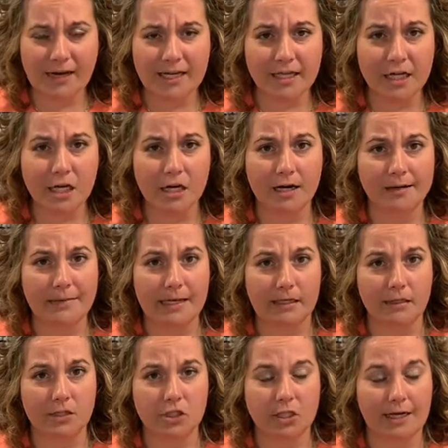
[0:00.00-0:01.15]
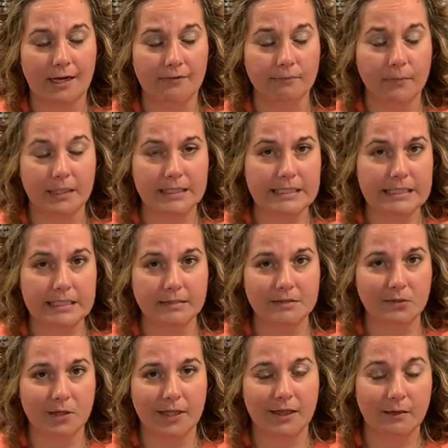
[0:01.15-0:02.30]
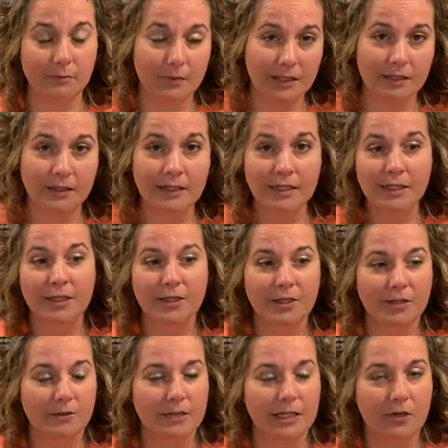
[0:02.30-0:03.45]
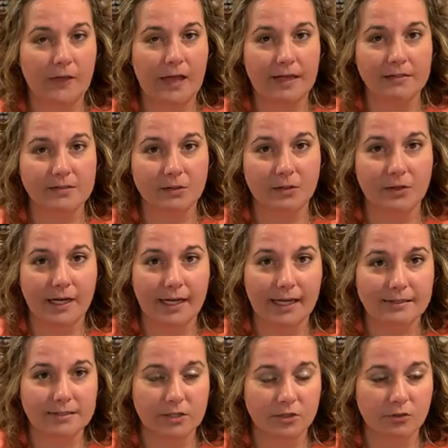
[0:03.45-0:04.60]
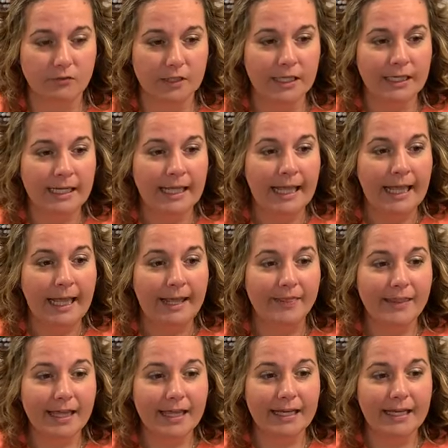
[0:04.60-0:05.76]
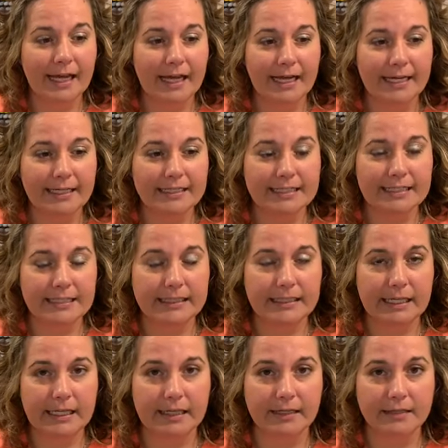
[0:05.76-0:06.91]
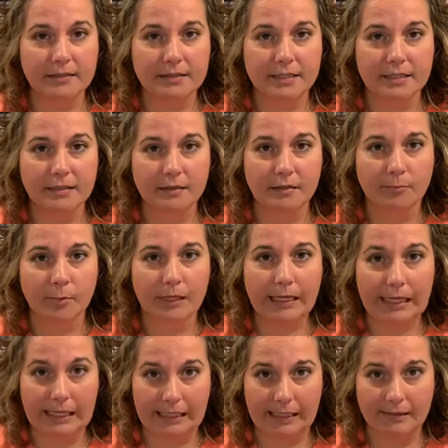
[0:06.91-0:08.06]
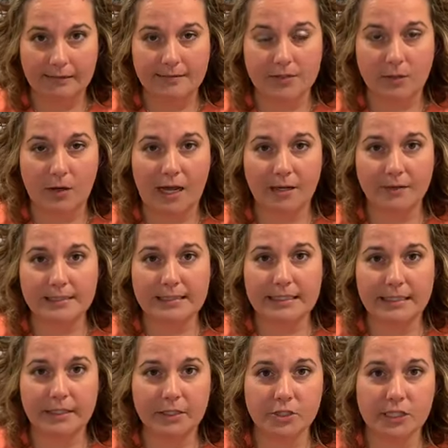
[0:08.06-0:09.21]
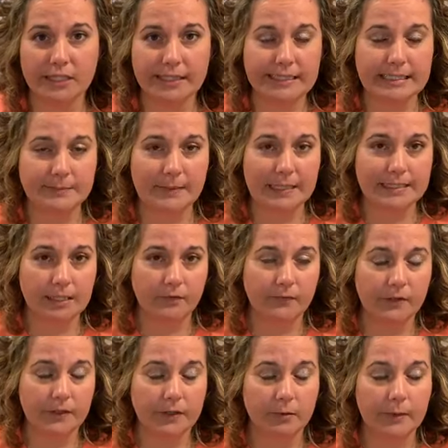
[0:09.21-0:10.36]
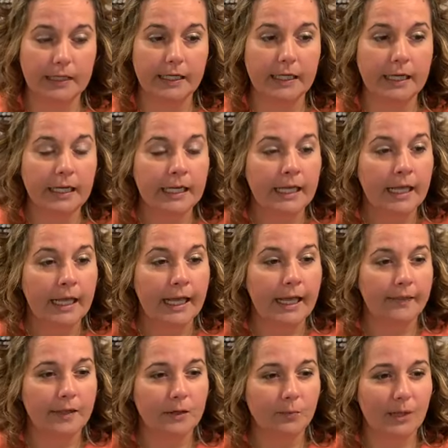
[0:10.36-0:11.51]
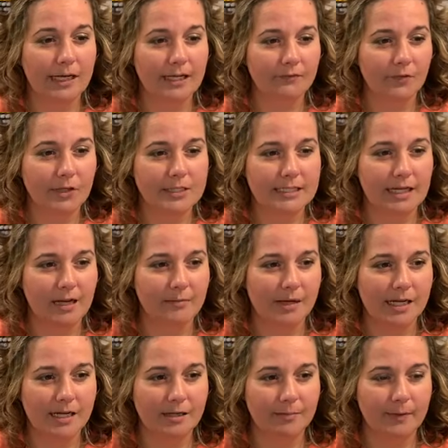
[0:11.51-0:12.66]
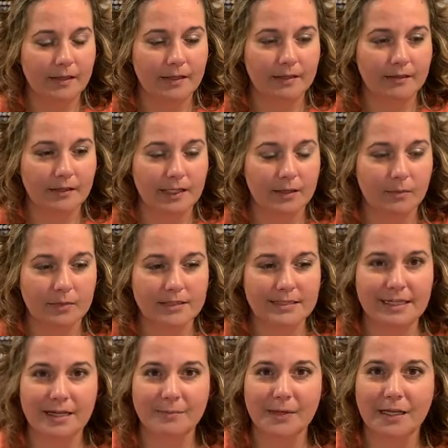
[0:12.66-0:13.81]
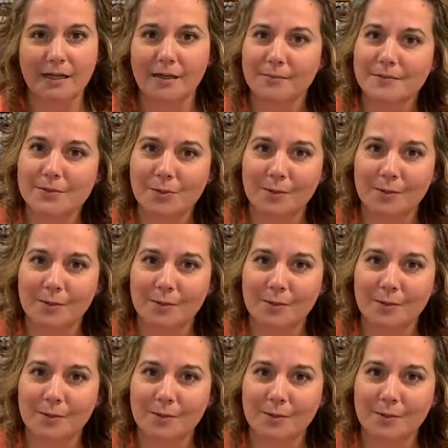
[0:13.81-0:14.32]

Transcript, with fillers: I thought it automatically shut off, but it didn't. So I thought, well, you don't want to hear that. So I had to start over. And then I didn't hit play. So I was sitting here talking to myself a little bit and then waiting for it to come up and it wasn't coming up.